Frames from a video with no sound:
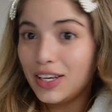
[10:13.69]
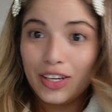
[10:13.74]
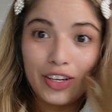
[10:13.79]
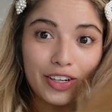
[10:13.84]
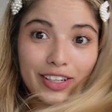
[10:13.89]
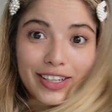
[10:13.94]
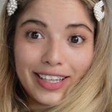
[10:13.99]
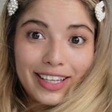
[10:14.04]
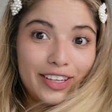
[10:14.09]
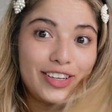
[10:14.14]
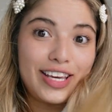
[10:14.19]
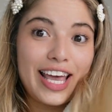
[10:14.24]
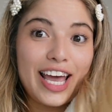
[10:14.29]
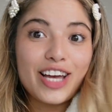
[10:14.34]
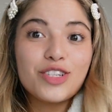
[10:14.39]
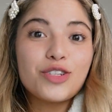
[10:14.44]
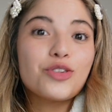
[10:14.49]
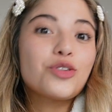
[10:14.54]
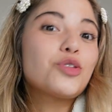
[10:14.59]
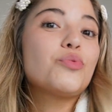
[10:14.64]
You
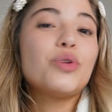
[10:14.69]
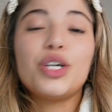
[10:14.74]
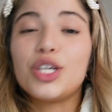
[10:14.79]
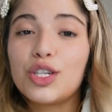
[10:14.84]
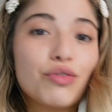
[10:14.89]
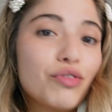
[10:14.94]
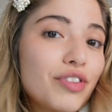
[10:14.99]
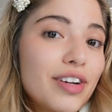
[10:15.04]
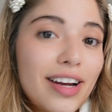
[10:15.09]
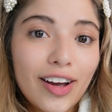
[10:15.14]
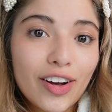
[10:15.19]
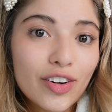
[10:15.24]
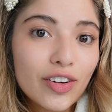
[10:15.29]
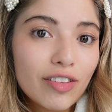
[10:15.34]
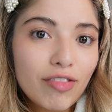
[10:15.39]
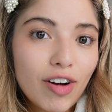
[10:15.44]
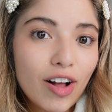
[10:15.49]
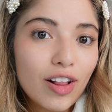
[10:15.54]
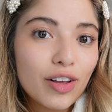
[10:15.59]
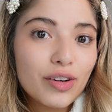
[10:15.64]
can't just wish for 800
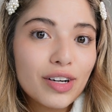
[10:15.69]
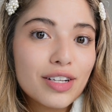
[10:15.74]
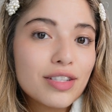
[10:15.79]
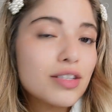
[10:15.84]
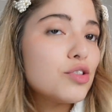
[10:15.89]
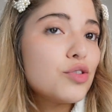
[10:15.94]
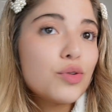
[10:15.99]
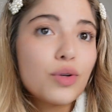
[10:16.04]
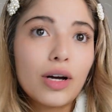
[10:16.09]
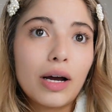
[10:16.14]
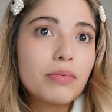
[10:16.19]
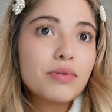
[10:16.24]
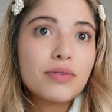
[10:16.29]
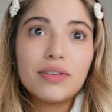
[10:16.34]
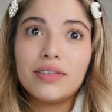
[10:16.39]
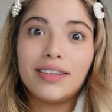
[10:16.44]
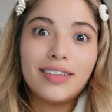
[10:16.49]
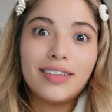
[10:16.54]
followers and do absolutely